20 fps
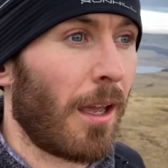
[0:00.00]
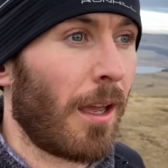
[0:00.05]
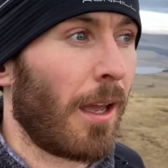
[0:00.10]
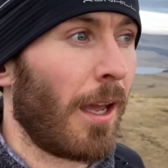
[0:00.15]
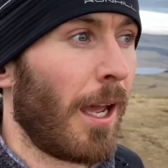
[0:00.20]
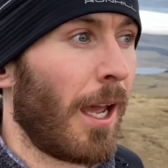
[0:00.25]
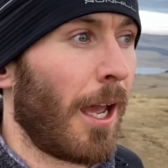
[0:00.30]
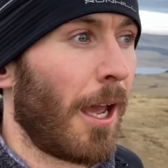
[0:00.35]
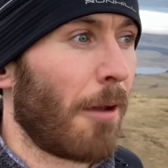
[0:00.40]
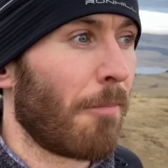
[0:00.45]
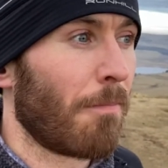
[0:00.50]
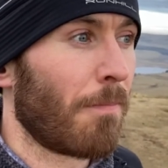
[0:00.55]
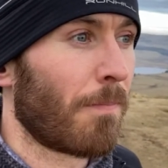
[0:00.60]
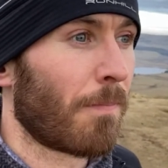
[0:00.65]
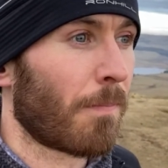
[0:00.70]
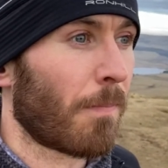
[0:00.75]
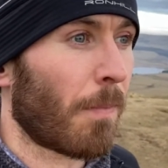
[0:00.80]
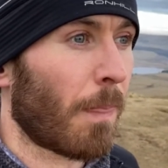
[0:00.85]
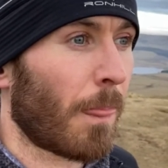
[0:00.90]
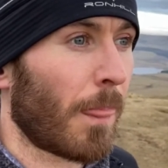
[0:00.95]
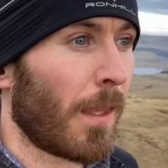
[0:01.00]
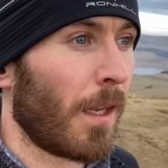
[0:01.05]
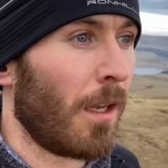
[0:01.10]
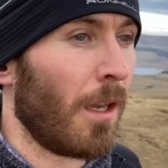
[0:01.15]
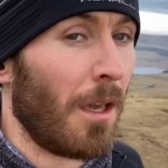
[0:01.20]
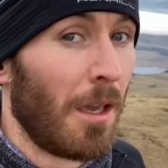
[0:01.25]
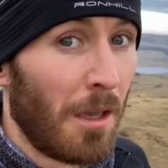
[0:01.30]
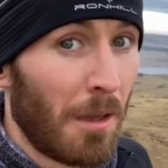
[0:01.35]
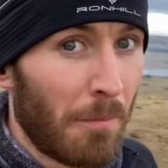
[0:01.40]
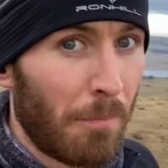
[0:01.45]

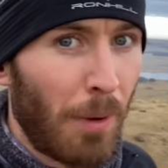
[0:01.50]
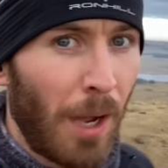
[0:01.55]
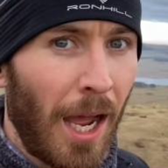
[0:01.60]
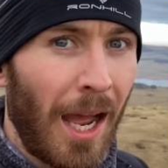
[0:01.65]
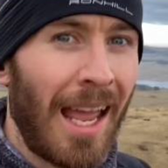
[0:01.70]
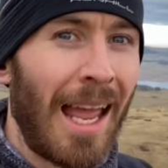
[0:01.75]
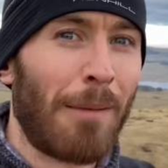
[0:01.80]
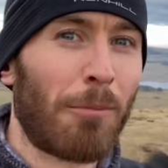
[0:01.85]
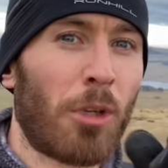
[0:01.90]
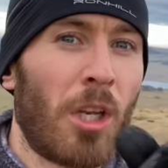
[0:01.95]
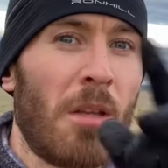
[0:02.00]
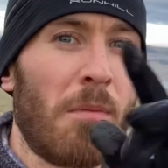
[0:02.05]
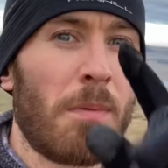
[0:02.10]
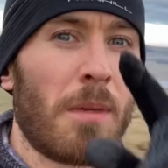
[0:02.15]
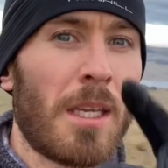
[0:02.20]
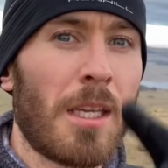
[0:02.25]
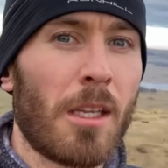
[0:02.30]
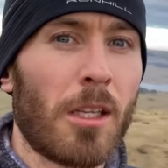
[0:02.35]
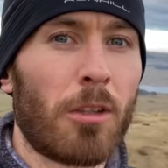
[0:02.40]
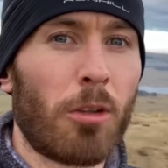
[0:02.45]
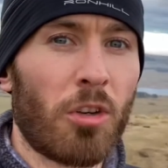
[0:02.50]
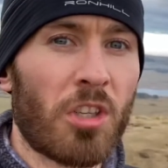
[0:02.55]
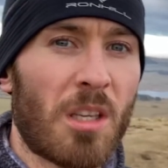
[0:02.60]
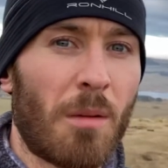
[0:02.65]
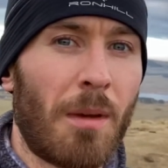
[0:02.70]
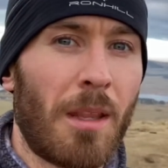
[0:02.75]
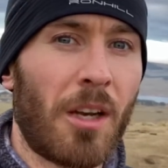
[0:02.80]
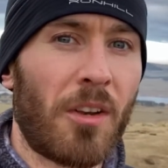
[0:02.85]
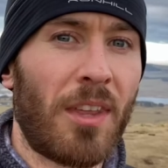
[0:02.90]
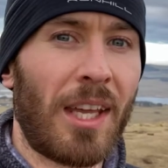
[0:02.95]
But I am going to be doing some
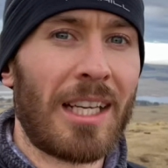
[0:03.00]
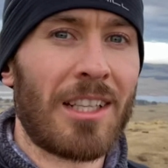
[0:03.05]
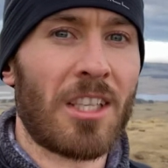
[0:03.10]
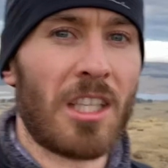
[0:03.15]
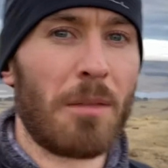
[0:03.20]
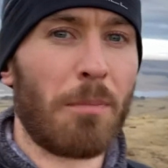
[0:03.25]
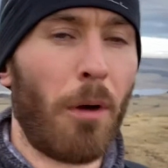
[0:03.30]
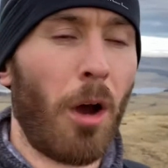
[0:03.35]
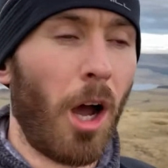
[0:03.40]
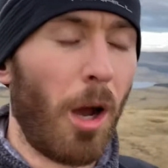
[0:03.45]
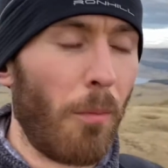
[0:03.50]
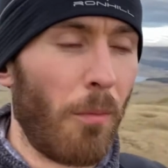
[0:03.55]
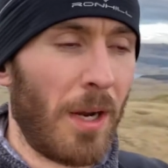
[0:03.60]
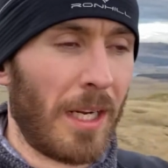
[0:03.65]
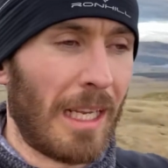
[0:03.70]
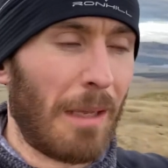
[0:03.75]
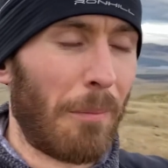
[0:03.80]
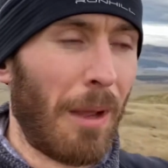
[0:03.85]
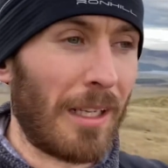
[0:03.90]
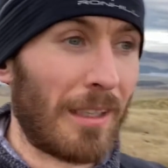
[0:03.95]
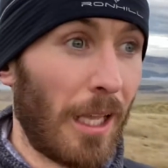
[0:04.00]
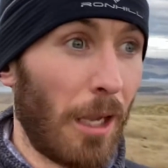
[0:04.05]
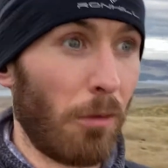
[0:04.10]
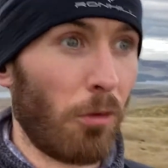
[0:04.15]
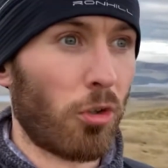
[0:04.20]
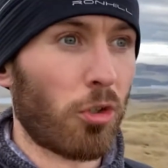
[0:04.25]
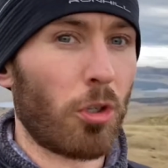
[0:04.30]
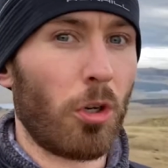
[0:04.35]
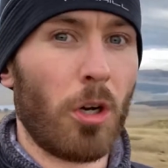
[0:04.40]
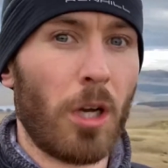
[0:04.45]
other things at the bottom when I get back down,
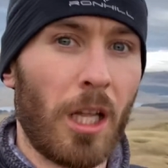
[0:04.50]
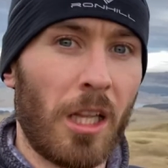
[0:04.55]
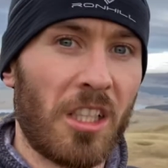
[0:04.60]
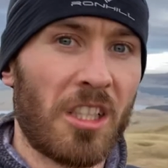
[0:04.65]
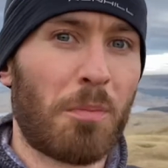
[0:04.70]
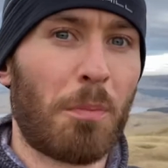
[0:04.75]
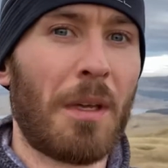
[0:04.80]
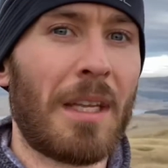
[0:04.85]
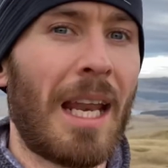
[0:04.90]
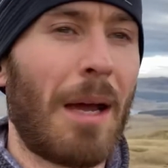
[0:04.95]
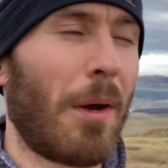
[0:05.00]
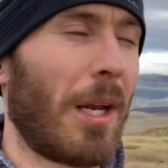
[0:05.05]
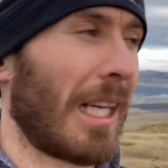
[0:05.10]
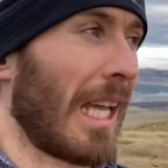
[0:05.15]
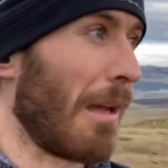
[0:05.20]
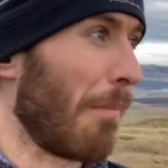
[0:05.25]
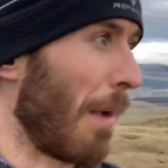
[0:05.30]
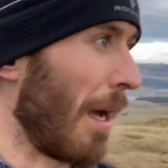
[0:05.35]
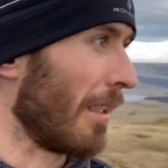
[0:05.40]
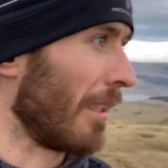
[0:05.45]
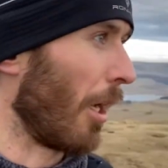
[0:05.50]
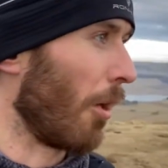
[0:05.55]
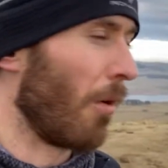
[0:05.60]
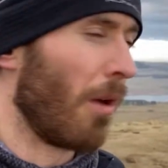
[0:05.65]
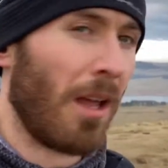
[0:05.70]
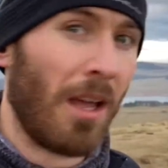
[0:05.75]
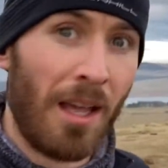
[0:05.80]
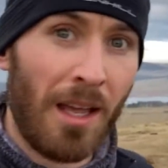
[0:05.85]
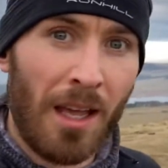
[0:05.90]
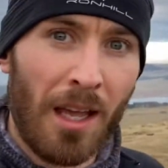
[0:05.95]
so I'll explain that when I get back down.
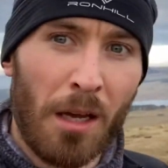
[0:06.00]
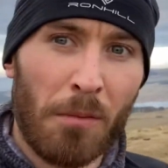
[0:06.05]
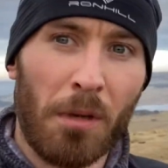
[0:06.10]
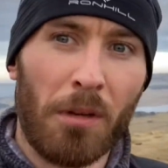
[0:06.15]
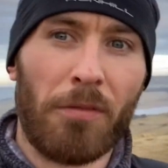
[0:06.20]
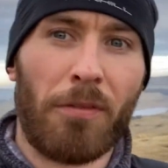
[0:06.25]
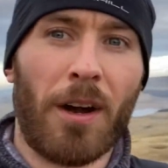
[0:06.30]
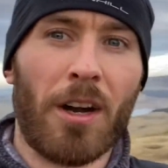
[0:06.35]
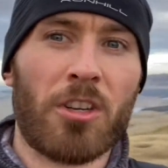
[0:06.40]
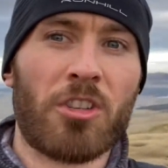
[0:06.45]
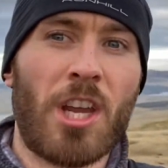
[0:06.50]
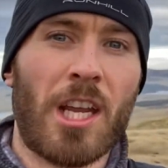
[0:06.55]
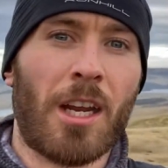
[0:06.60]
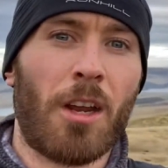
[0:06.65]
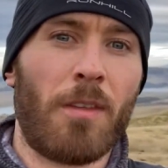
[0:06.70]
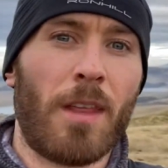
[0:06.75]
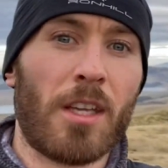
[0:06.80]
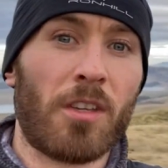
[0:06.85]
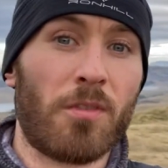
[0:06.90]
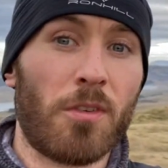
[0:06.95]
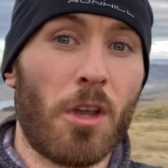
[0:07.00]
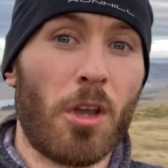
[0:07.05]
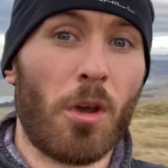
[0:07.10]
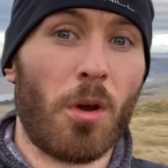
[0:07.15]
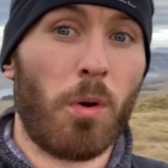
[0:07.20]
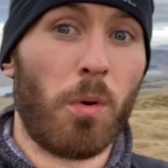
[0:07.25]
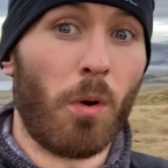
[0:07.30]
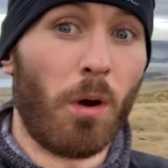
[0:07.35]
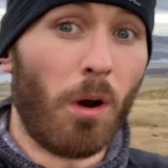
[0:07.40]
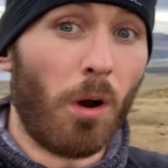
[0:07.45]
But first, check out this view.
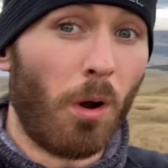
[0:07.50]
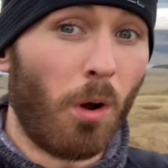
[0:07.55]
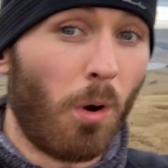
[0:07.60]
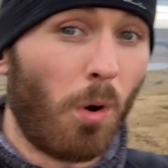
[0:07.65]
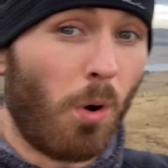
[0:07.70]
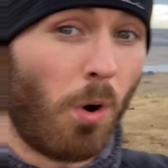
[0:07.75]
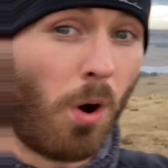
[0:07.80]
Whoa.